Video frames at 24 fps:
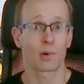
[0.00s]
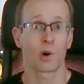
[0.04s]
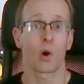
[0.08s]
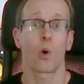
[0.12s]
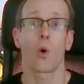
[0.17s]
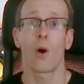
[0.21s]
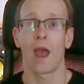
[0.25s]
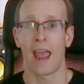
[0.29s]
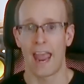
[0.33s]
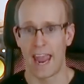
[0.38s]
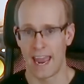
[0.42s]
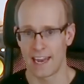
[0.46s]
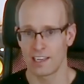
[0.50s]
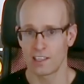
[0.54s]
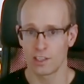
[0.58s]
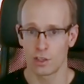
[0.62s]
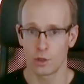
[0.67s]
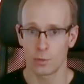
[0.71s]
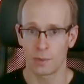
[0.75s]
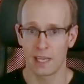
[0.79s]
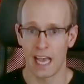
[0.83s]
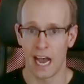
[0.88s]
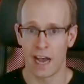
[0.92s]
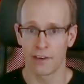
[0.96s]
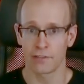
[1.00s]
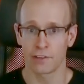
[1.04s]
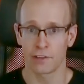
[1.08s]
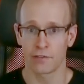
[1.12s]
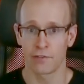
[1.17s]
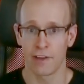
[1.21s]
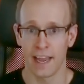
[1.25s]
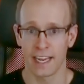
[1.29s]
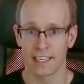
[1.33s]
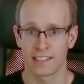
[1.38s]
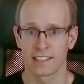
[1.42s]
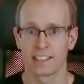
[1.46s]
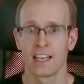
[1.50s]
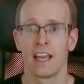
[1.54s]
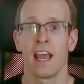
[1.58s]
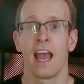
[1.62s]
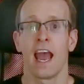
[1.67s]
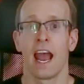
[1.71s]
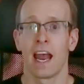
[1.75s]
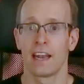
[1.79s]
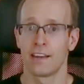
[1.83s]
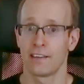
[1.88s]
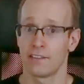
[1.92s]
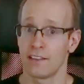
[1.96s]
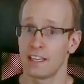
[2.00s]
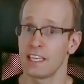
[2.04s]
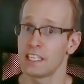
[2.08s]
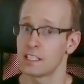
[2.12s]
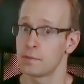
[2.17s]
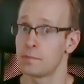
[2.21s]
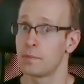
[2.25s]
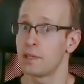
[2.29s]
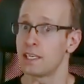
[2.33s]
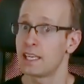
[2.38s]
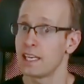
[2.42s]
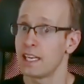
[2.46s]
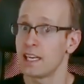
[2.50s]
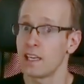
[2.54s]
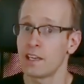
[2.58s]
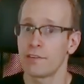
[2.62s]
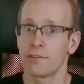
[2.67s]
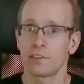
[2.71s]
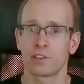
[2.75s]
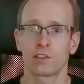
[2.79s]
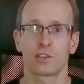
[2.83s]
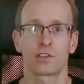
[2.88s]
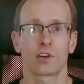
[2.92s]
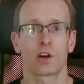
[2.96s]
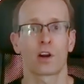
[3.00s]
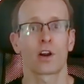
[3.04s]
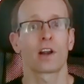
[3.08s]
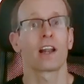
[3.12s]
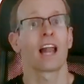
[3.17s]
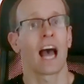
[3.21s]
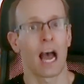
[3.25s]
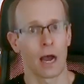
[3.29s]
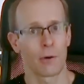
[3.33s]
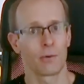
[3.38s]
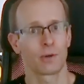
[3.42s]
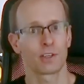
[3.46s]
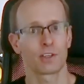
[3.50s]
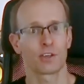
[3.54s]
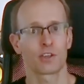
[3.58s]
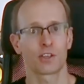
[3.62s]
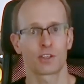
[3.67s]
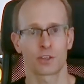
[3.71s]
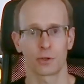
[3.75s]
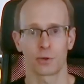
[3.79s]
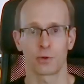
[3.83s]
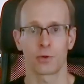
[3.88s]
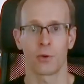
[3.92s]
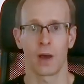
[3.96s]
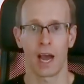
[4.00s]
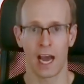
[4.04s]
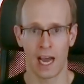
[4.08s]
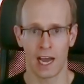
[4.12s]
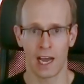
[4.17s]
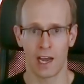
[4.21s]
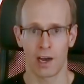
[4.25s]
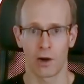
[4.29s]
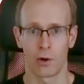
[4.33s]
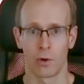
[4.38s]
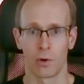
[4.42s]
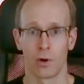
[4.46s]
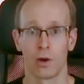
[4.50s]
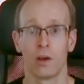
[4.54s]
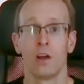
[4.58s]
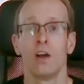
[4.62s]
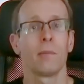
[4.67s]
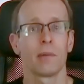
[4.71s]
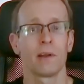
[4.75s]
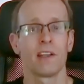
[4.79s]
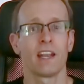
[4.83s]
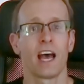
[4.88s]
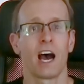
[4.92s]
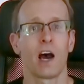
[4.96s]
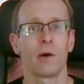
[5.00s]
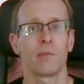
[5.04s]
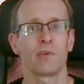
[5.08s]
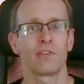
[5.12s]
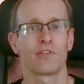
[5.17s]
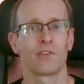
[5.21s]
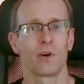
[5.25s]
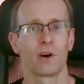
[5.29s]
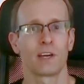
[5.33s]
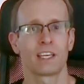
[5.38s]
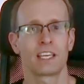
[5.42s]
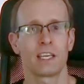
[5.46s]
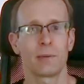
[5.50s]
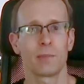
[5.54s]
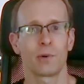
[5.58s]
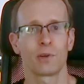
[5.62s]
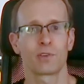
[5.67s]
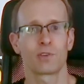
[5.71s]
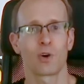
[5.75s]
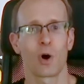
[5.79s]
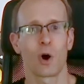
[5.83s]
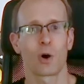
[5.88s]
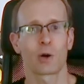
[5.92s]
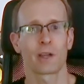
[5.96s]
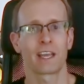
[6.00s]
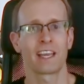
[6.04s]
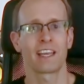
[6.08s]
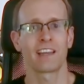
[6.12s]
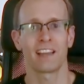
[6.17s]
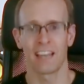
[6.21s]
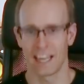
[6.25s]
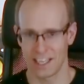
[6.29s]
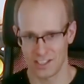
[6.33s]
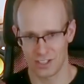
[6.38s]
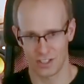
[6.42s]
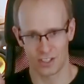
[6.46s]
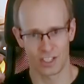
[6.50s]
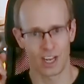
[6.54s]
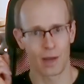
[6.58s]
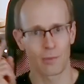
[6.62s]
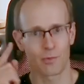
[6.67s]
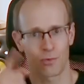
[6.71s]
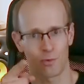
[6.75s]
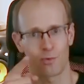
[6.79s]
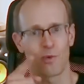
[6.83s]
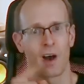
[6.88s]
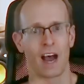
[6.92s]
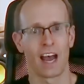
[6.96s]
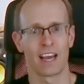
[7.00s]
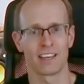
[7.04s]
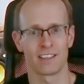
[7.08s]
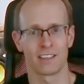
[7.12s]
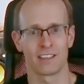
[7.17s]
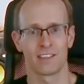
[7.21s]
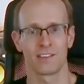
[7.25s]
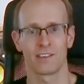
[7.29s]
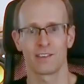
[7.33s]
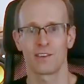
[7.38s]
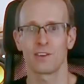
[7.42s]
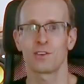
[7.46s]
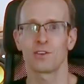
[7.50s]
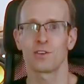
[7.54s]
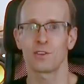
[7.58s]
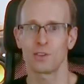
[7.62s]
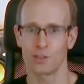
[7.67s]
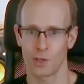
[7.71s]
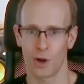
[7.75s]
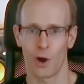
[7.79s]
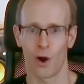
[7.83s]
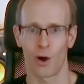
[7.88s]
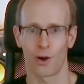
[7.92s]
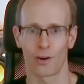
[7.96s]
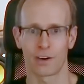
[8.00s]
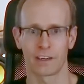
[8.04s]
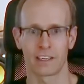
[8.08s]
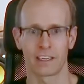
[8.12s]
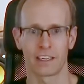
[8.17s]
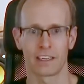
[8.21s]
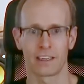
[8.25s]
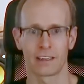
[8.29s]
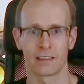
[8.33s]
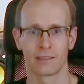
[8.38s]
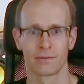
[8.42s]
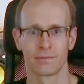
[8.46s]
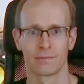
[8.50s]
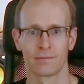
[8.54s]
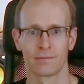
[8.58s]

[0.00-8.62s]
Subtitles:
Pro and Adobe After Effects. And in this beginner level tutorial, I want to show you how. But now, before I keep on talking, let's jump right into the tutorial.